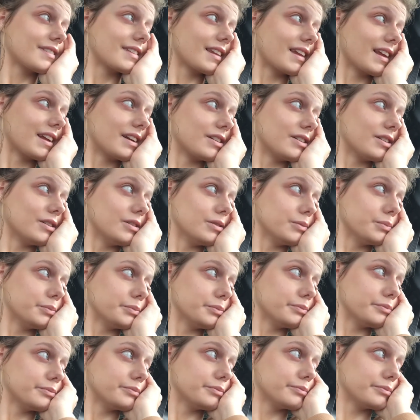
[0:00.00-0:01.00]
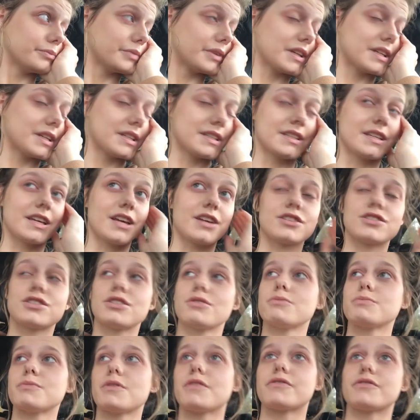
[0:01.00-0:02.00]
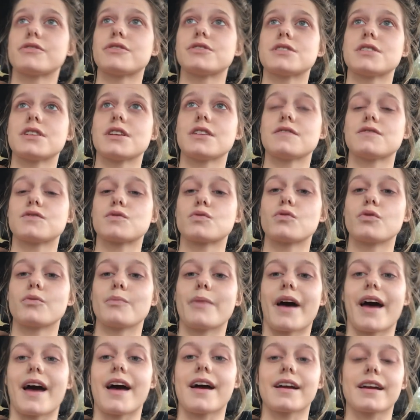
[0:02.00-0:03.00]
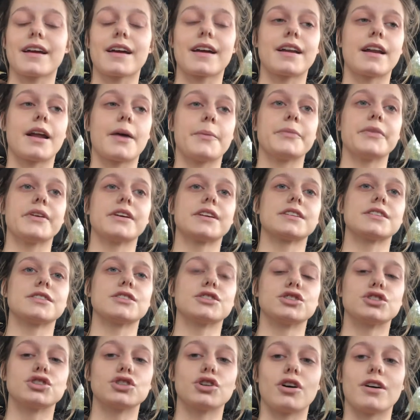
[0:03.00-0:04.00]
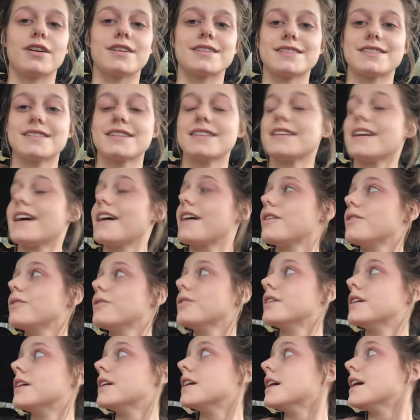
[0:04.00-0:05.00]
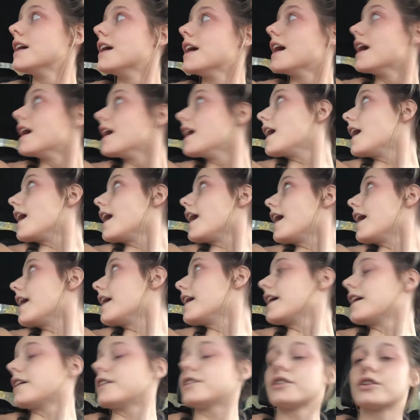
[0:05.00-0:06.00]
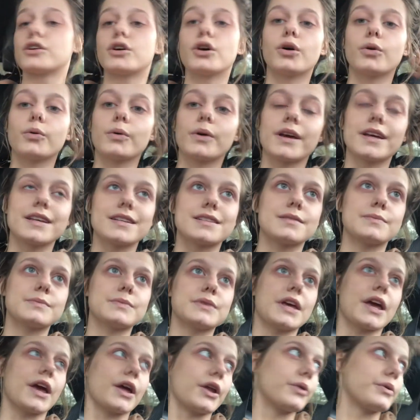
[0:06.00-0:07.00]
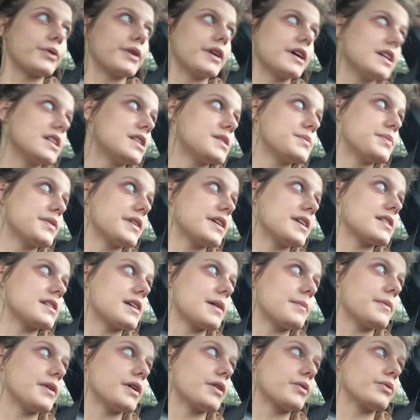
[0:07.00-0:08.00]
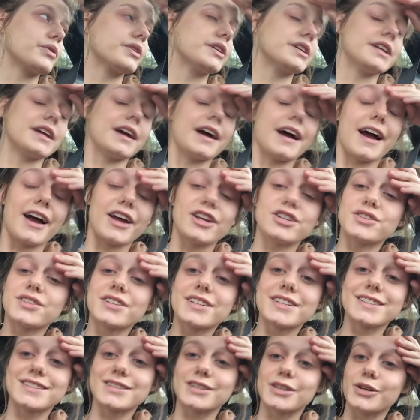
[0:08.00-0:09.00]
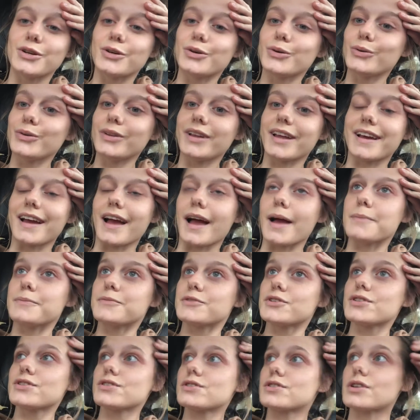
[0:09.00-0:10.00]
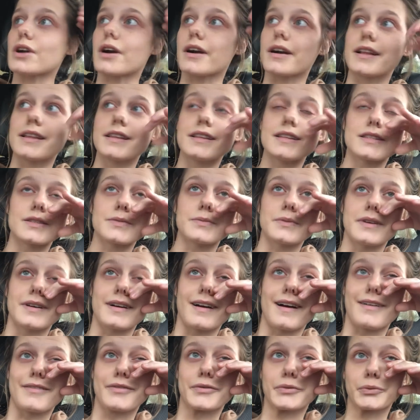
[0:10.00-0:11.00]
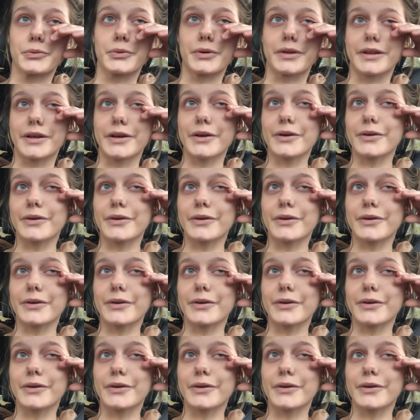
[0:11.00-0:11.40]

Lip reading: I don't know. Because yesterday was my first day of school back, and I'm, like, exhausted now. I had to go get some Gatorades because I'm, like, really dehydrated, too. Like, I'm just starting this week off really